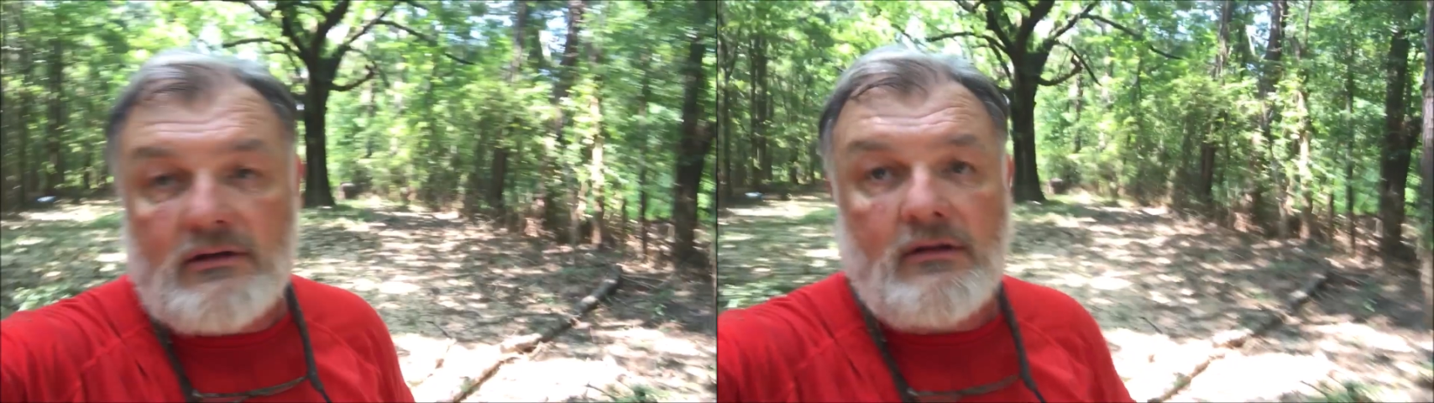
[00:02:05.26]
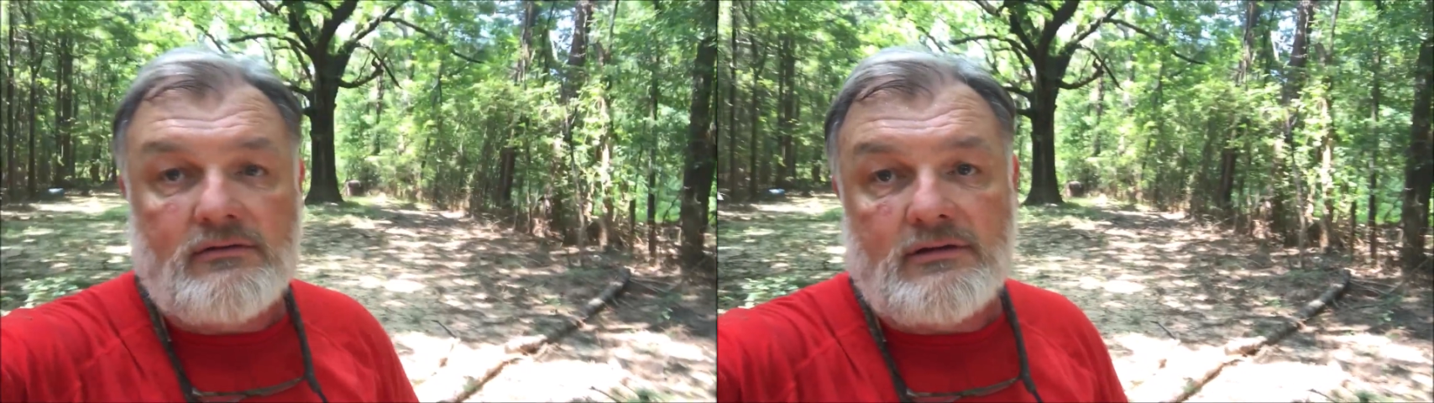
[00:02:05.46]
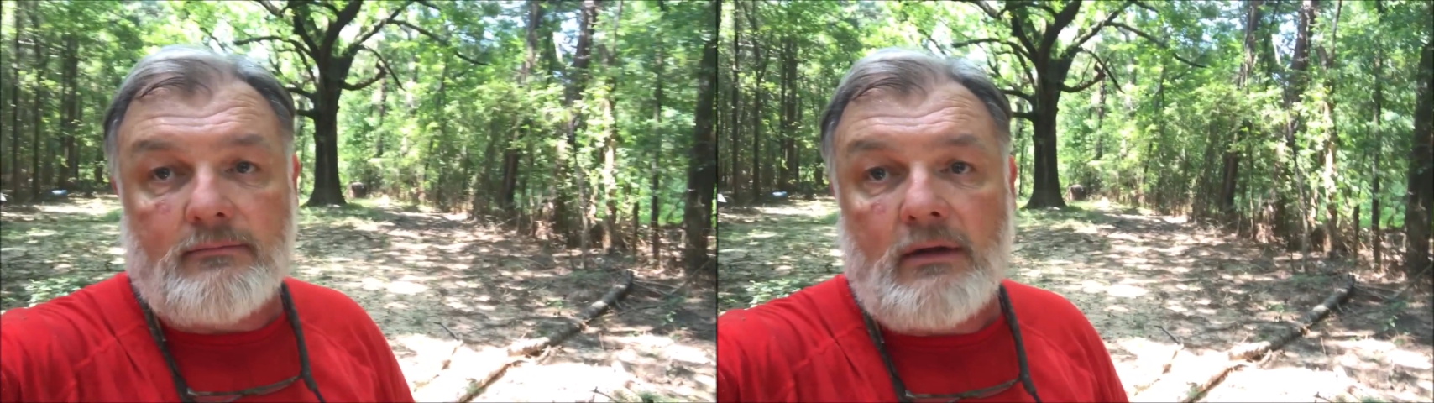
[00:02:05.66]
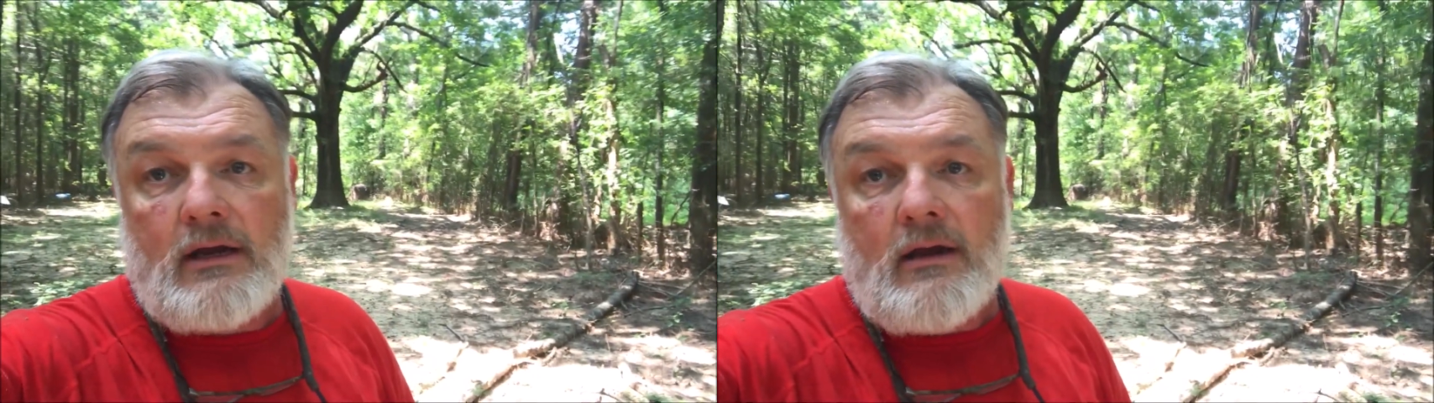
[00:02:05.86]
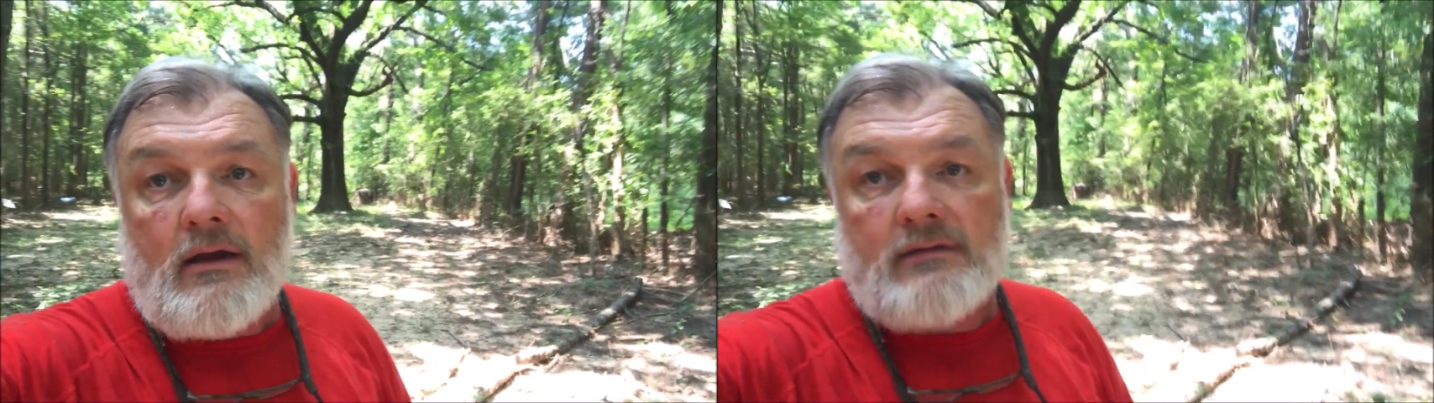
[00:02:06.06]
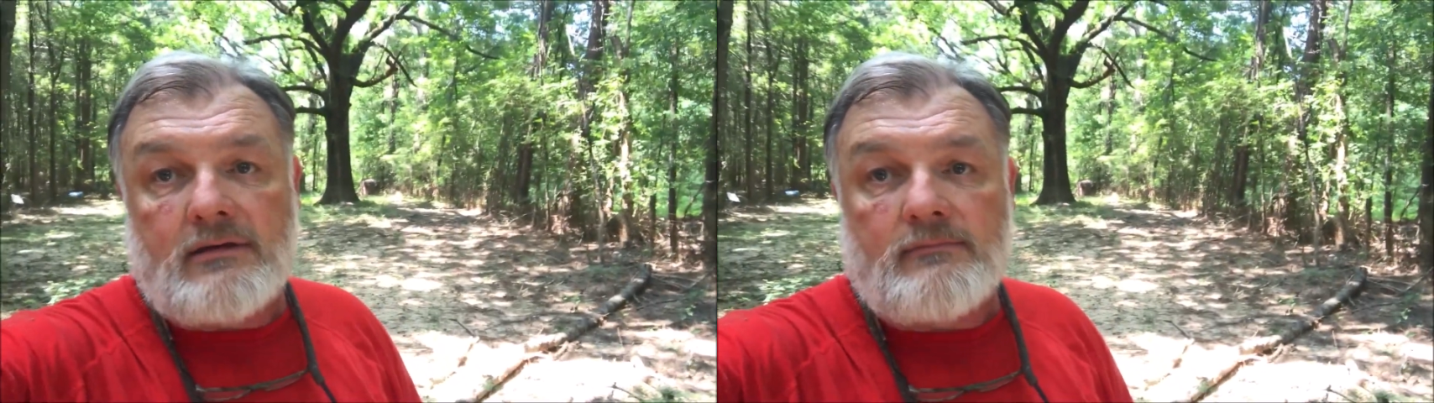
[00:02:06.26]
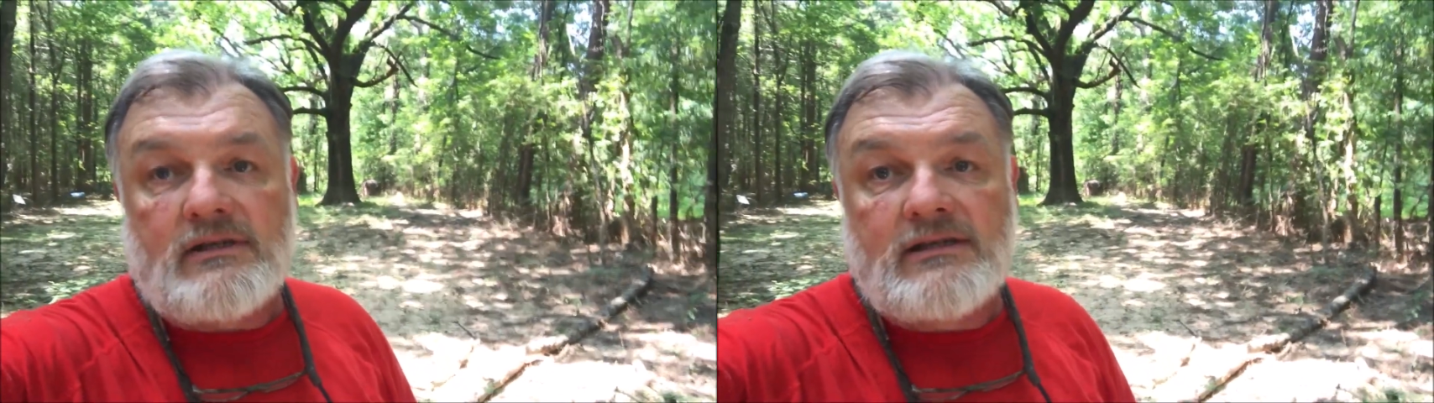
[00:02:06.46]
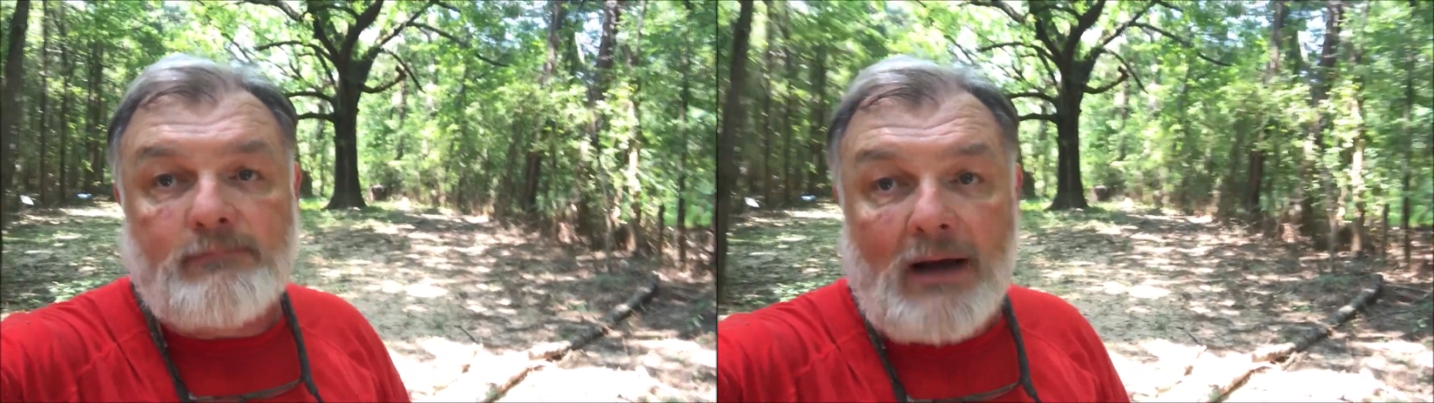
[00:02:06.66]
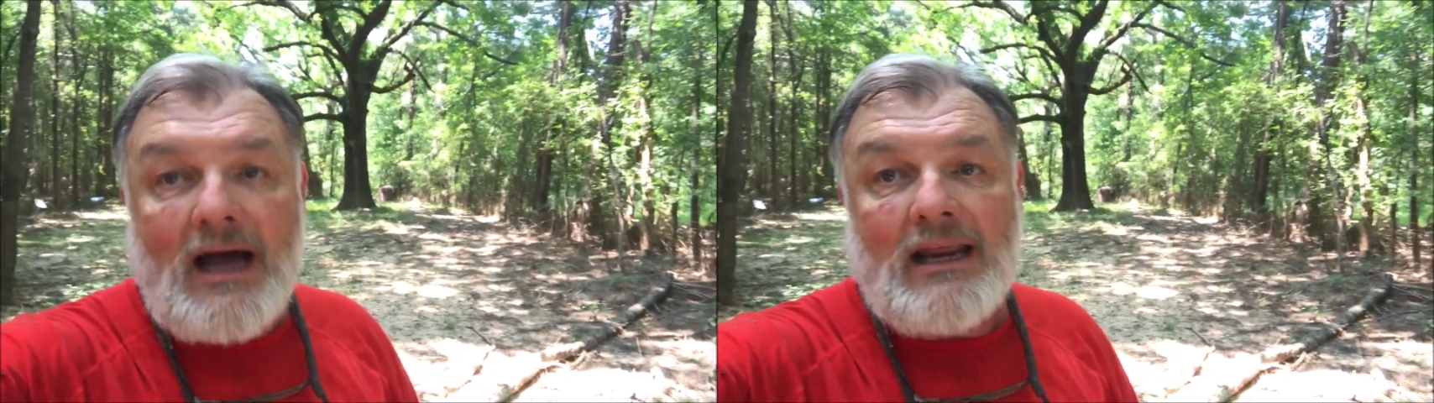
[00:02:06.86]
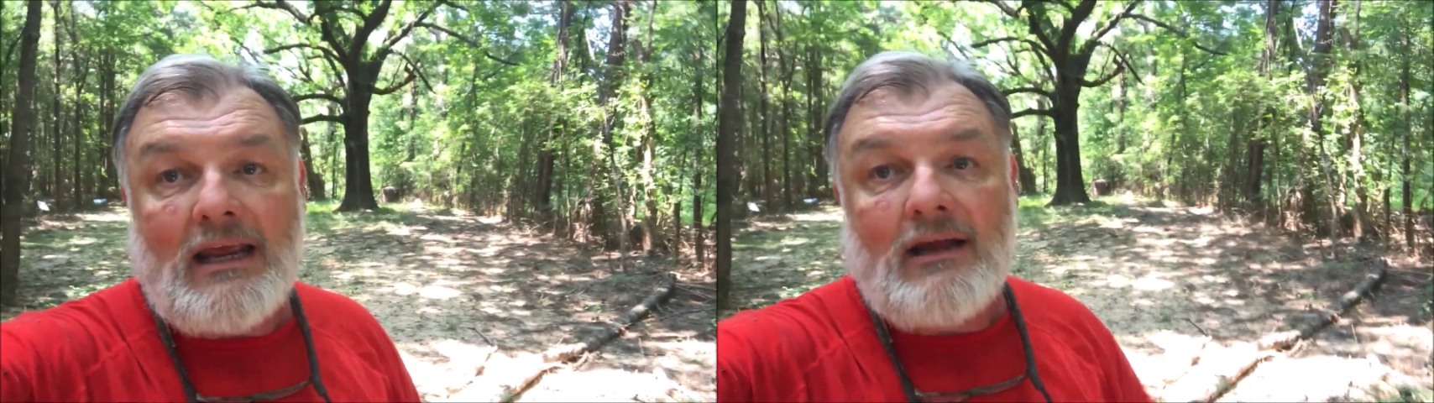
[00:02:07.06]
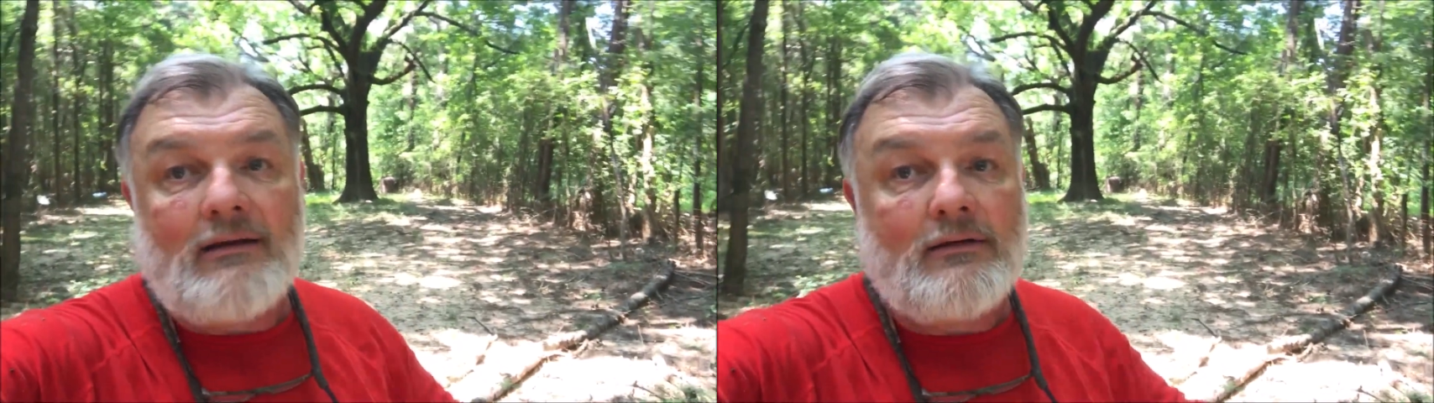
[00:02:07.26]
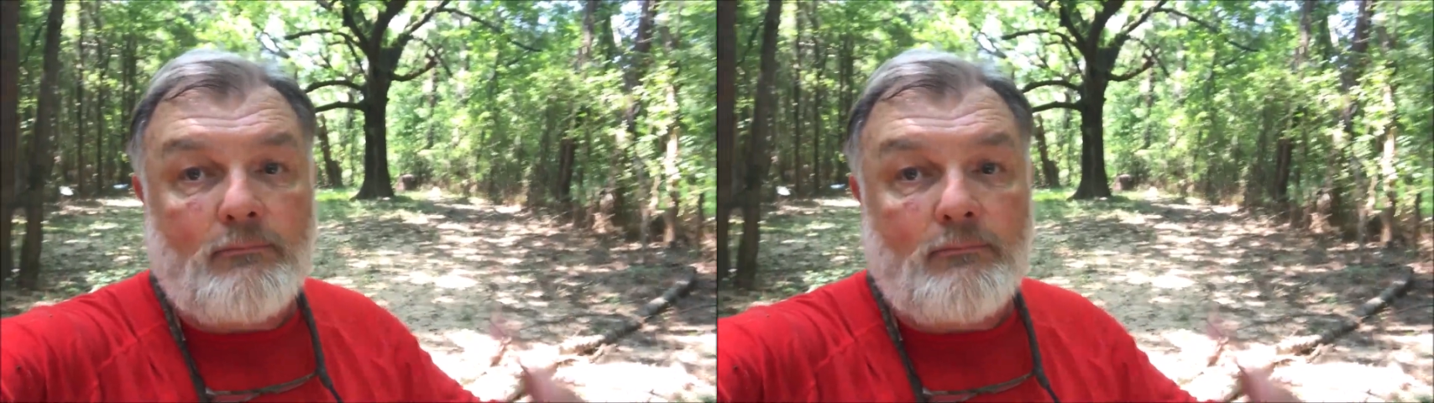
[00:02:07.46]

There's some spotty,